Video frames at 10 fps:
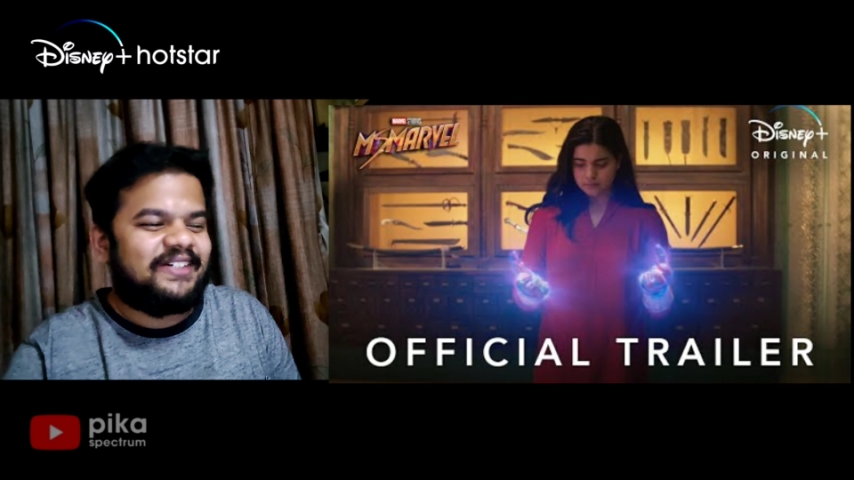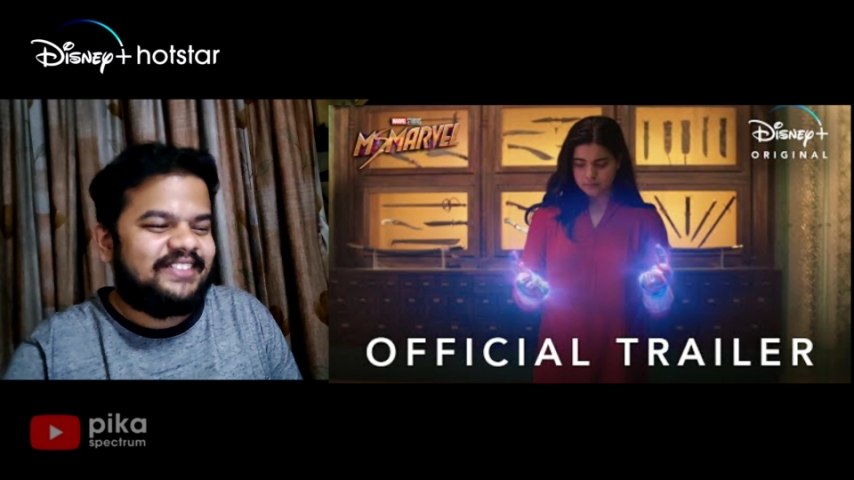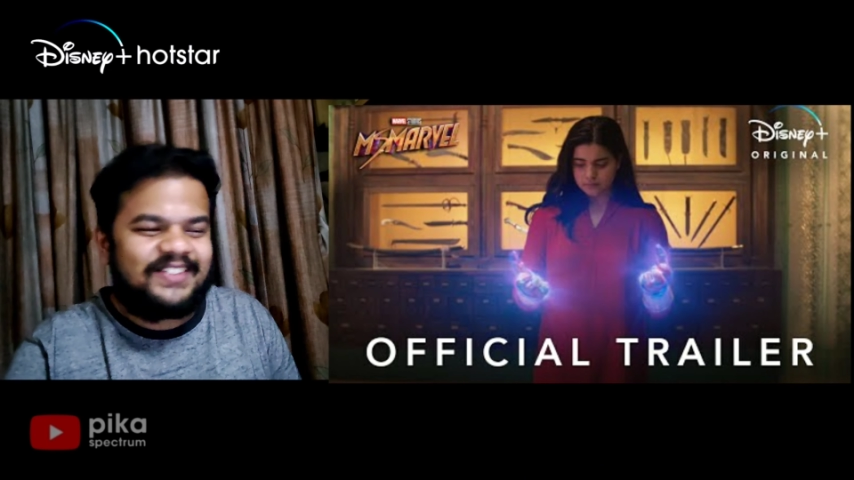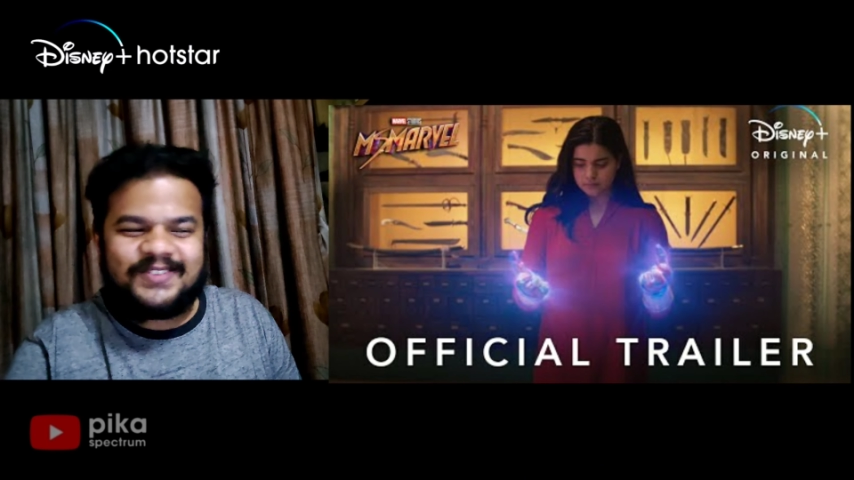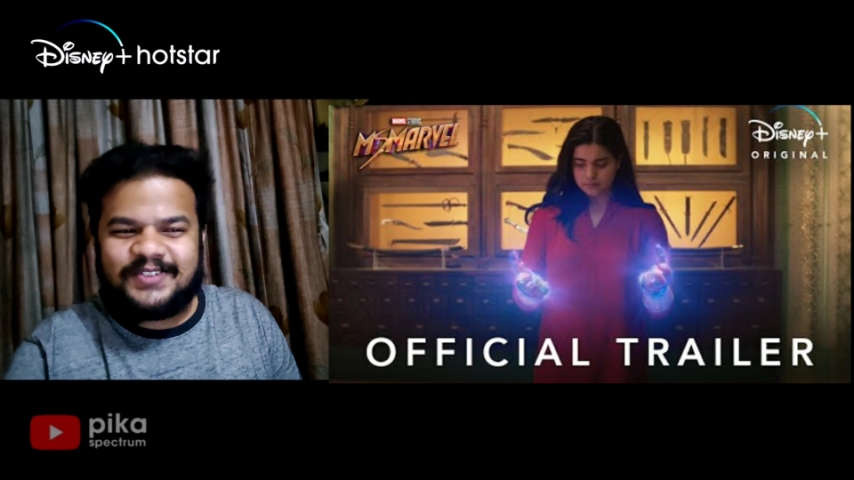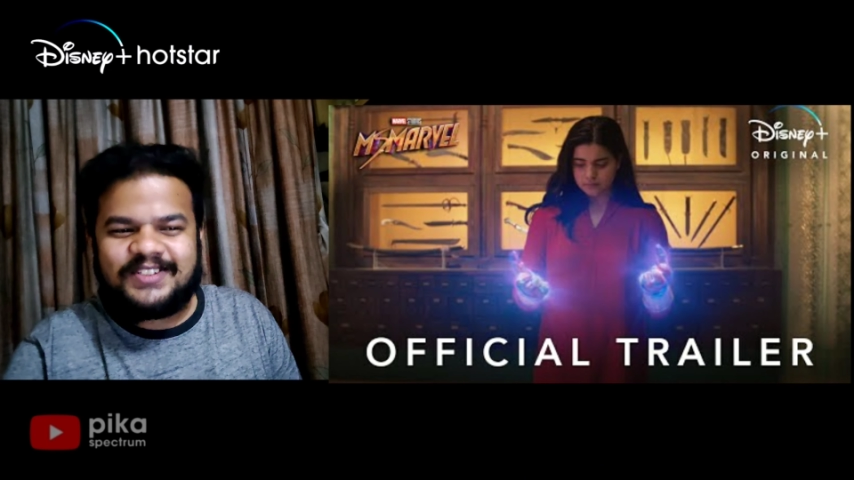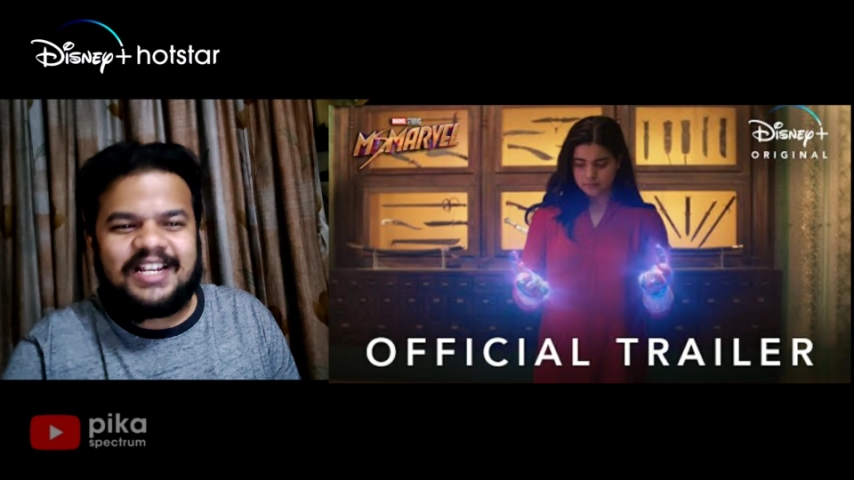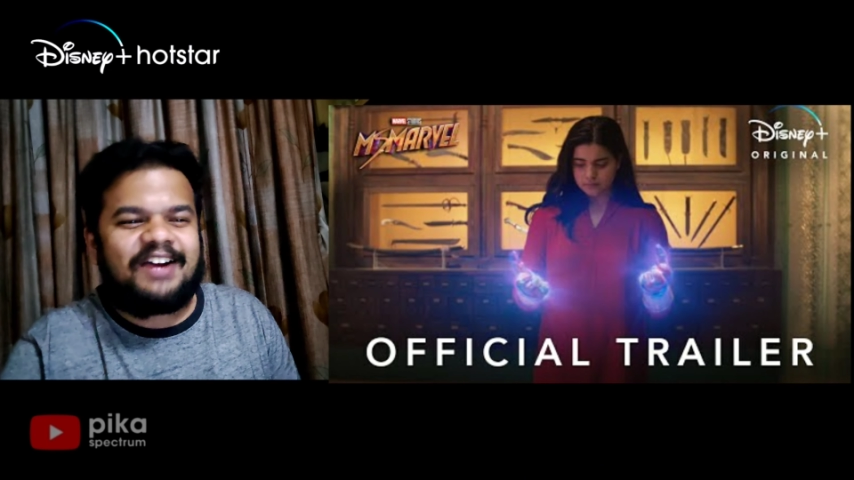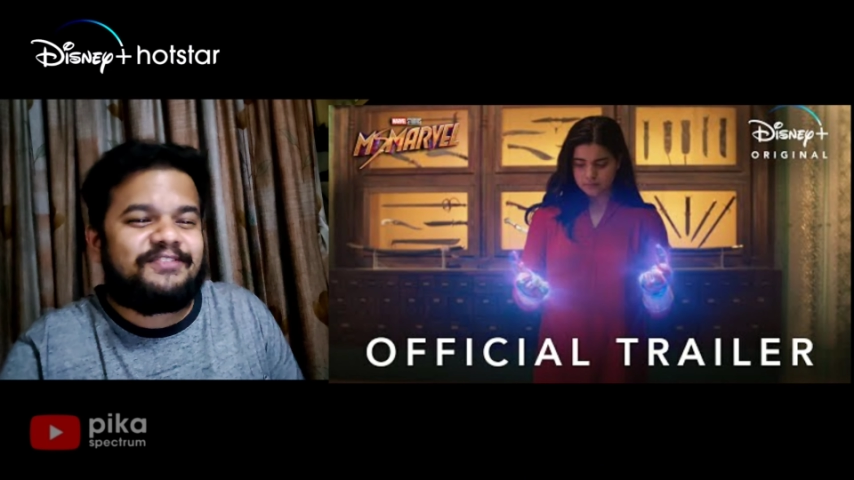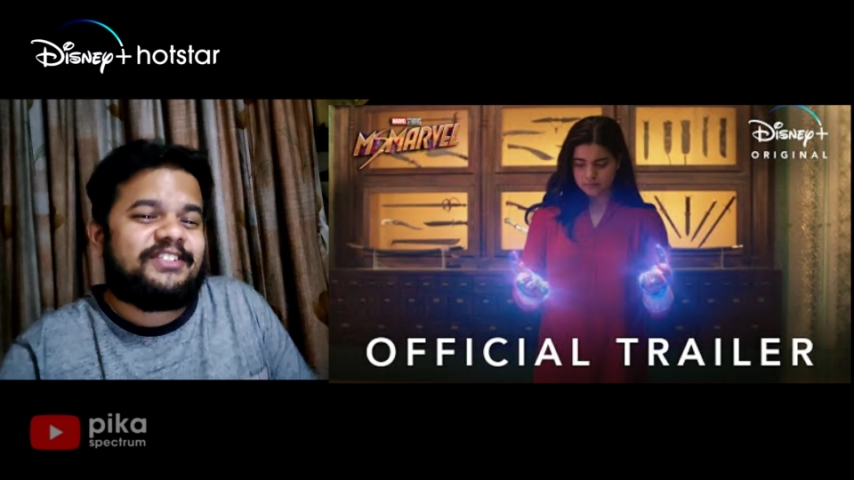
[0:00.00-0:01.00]
but just to
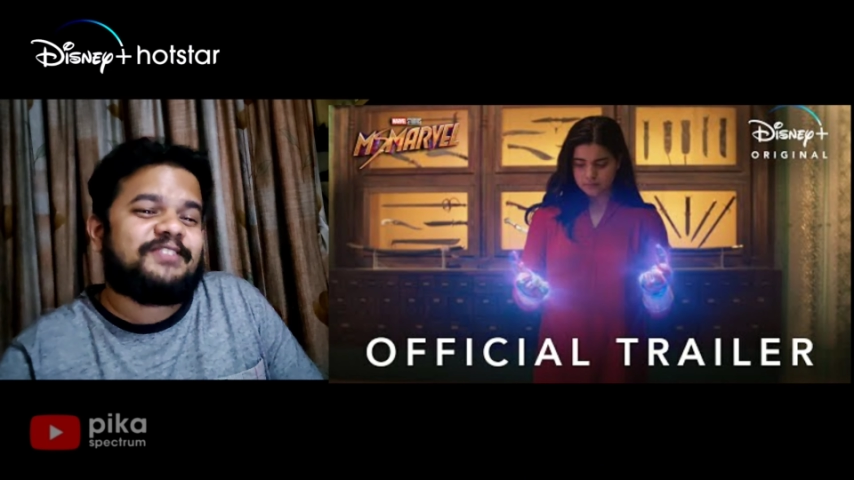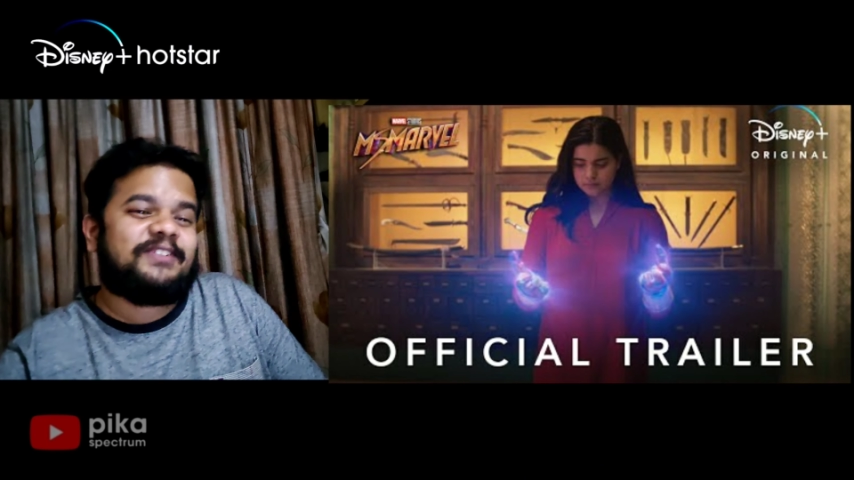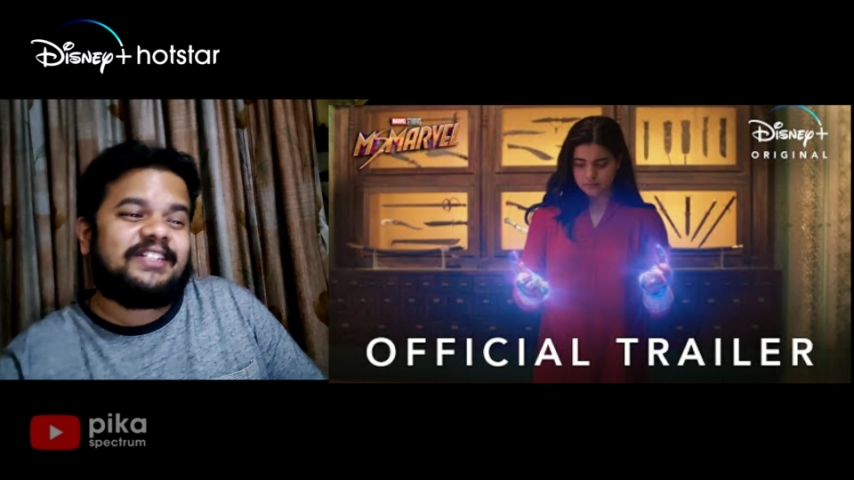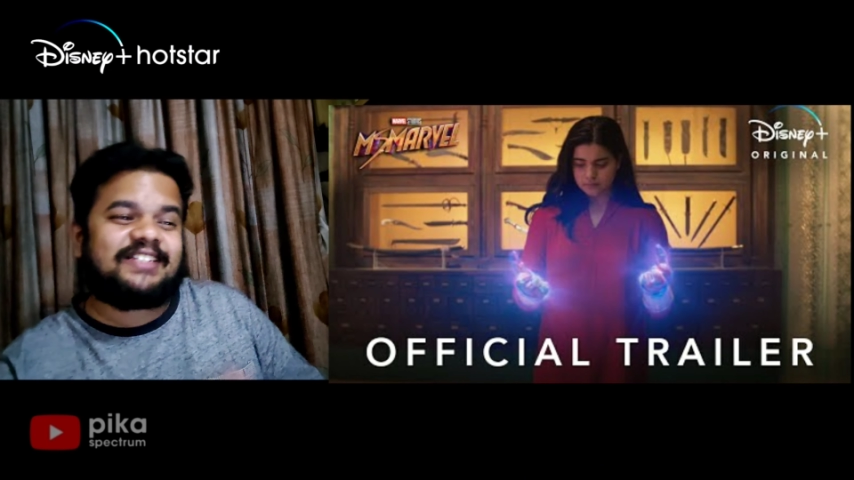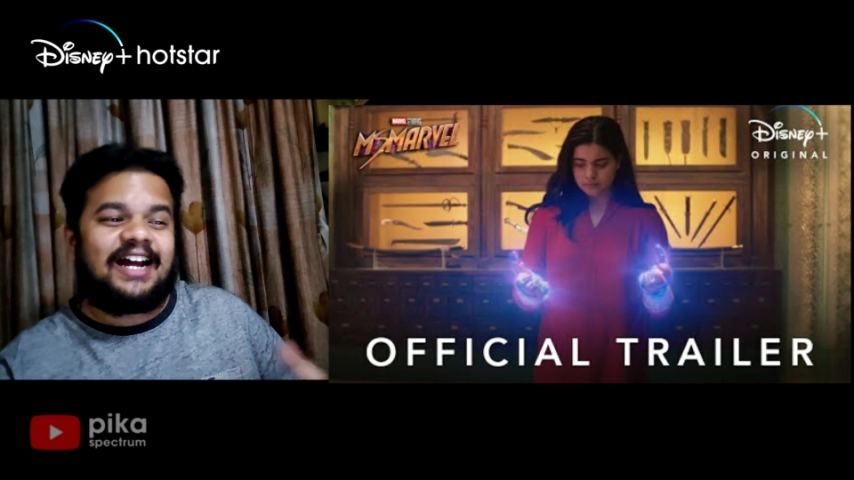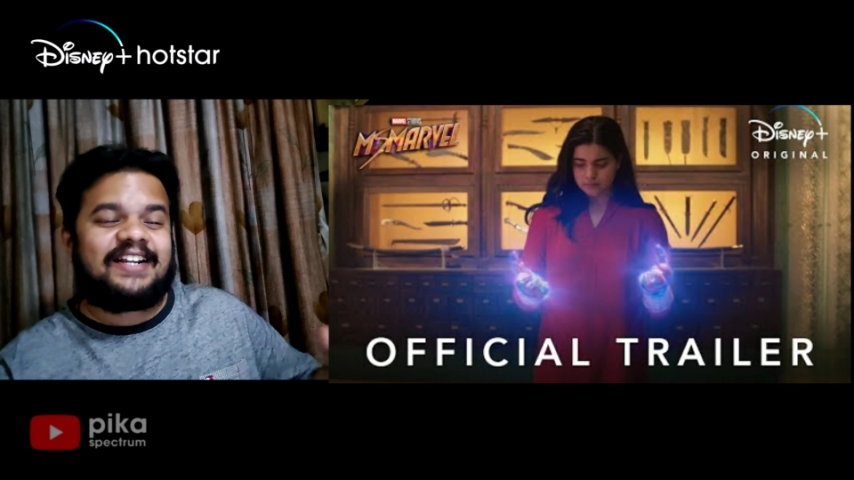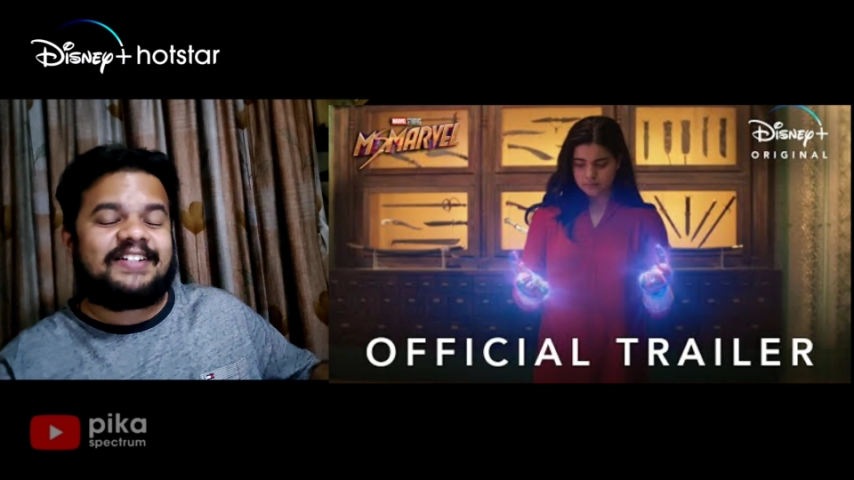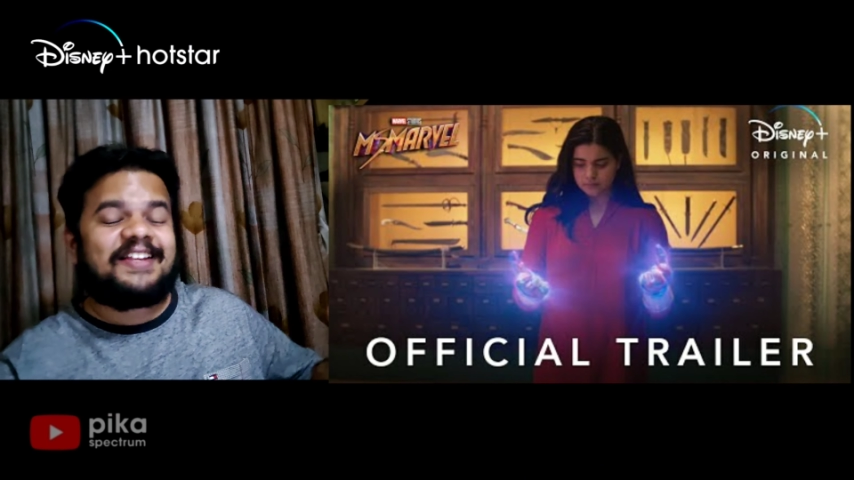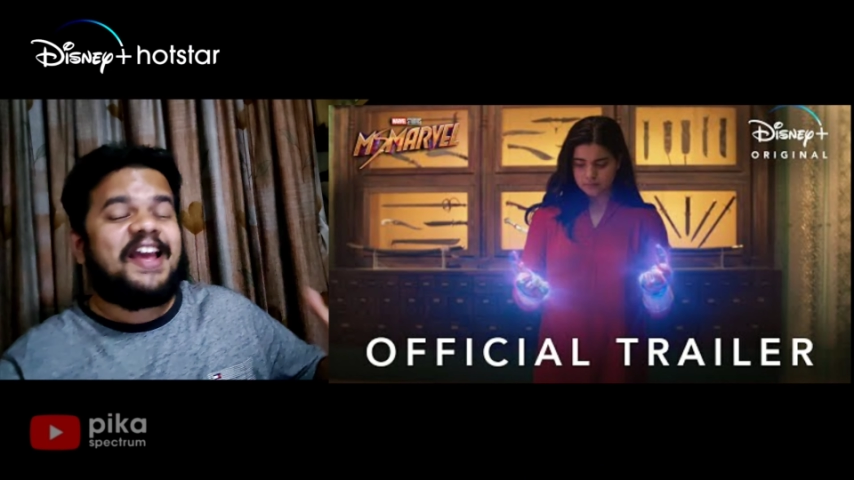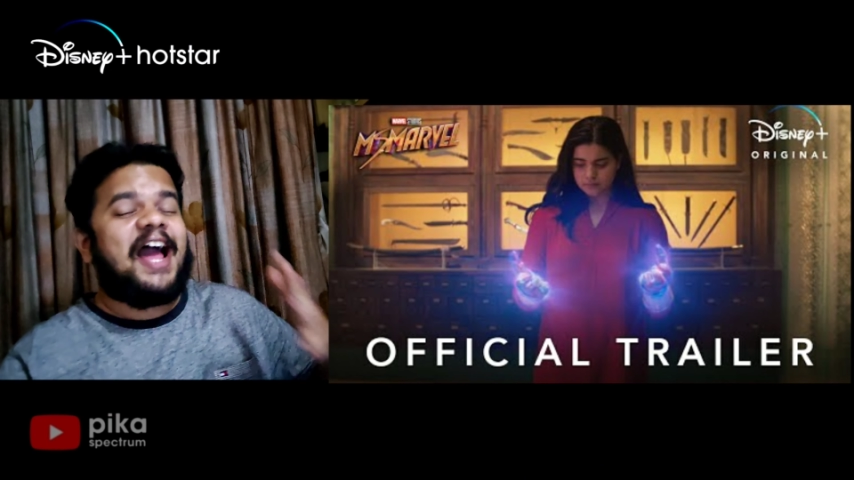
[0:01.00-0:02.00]
start, just for the
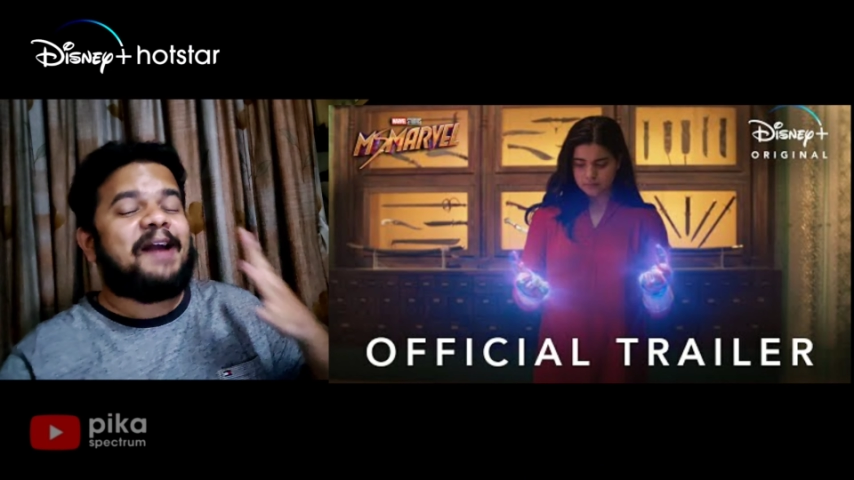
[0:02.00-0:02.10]
starters,